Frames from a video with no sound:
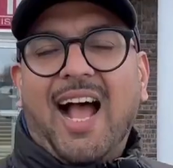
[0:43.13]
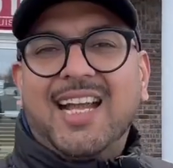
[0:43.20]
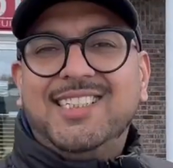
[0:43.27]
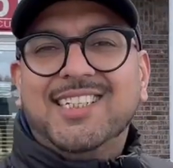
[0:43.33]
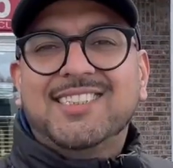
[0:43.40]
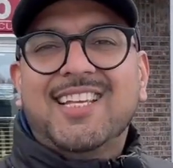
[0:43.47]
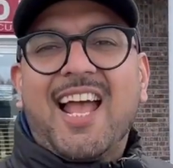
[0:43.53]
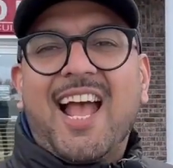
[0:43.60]

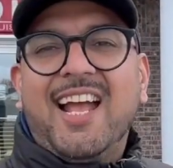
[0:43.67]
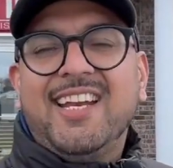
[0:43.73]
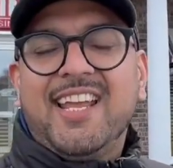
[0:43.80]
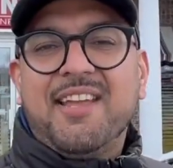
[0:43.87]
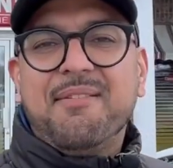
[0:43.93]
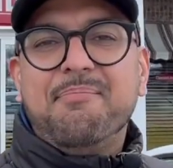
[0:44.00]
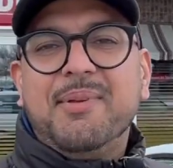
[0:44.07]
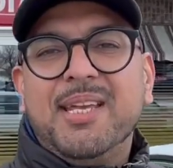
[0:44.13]
just had
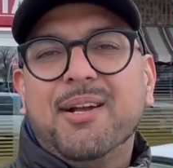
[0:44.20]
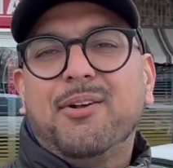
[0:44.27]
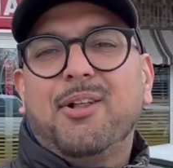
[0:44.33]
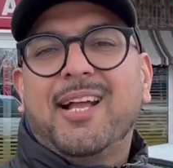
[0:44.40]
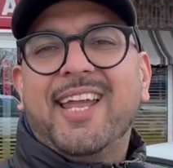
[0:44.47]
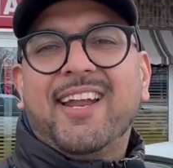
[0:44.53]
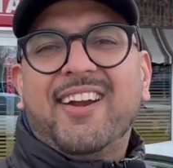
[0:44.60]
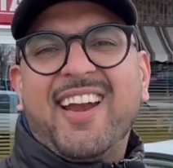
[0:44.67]
a meal
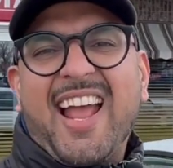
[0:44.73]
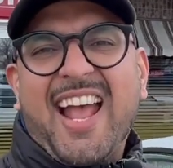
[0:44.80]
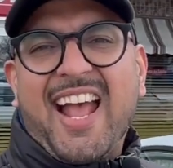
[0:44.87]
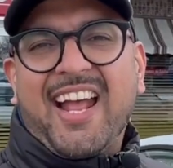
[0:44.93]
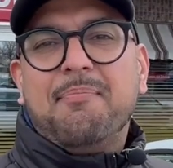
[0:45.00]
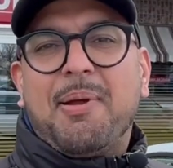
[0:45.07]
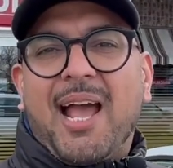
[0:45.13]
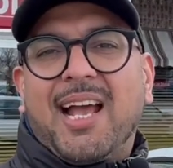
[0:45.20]
here
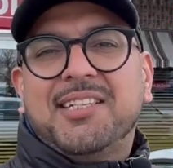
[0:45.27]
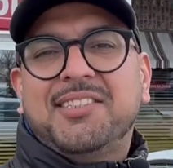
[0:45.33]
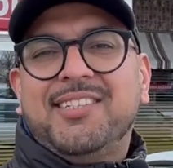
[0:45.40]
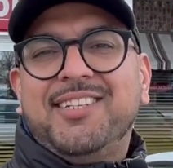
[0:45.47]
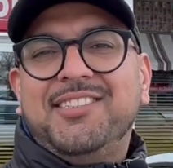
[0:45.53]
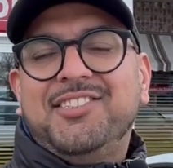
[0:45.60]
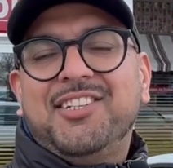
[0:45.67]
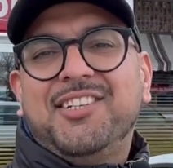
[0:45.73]
at
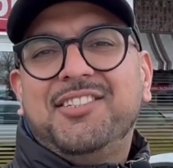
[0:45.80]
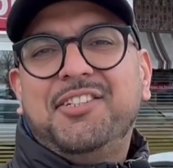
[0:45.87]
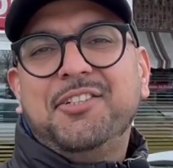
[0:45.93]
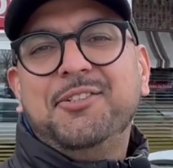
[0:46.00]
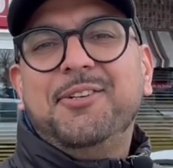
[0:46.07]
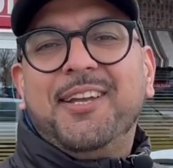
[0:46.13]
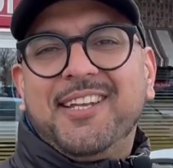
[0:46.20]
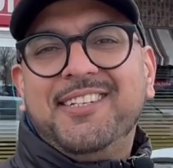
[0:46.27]
Passage
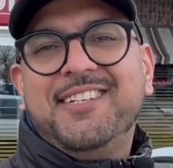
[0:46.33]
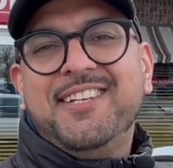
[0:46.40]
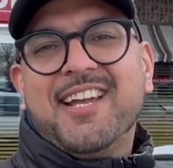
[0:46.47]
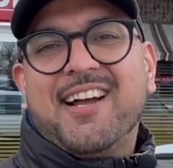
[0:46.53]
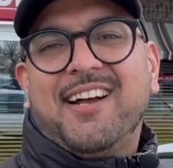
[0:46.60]
to India.